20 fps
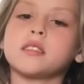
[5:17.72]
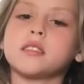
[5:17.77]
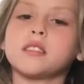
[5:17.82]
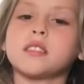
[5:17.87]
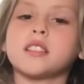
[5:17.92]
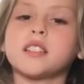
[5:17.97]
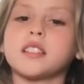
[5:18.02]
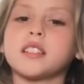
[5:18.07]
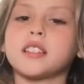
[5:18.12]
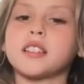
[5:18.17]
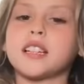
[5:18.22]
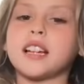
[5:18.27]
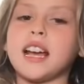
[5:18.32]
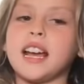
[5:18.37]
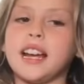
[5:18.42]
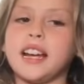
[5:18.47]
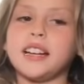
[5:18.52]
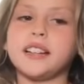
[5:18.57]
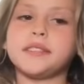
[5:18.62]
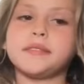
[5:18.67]
which seemed
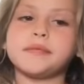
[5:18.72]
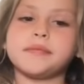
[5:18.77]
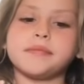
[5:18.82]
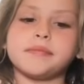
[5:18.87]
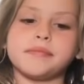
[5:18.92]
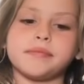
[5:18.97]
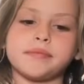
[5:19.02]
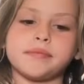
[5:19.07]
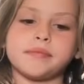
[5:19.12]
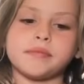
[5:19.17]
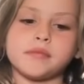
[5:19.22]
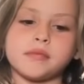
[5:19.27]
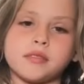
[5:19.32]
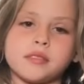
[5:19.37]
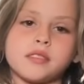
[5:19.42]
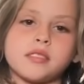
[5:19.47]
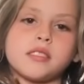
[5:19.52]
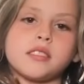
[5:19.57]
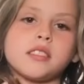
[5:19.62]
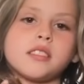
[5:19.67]
excessive to me,
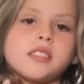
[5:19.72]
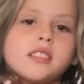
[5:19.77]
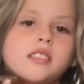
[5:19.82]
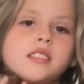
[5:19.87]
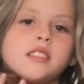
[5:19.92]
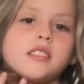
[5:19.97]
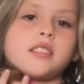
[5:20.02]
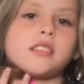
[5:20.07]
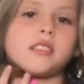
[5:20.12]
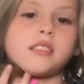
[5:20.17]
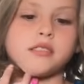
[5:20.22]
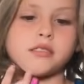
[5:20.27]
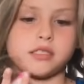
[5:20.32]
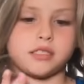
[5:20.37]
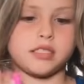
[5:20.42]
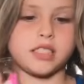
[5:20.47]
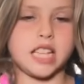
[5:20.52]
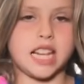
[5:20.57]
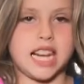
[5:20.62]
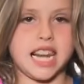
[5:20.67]
but...
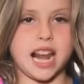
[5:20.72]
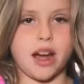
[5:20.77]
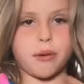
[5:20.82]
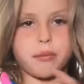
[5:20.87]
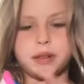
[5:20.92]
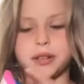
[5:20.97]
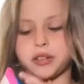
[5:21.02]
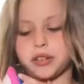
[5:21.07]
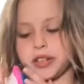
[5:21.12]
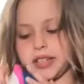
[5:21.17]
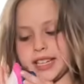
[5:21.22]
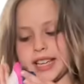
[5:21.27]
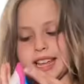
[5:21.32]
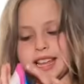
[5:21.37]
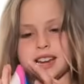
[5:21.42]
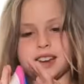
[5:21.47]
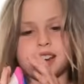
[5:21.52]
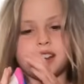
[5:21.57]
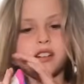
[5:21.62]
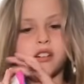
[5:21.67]
So now we could
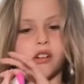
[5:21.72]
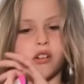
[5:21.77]
get it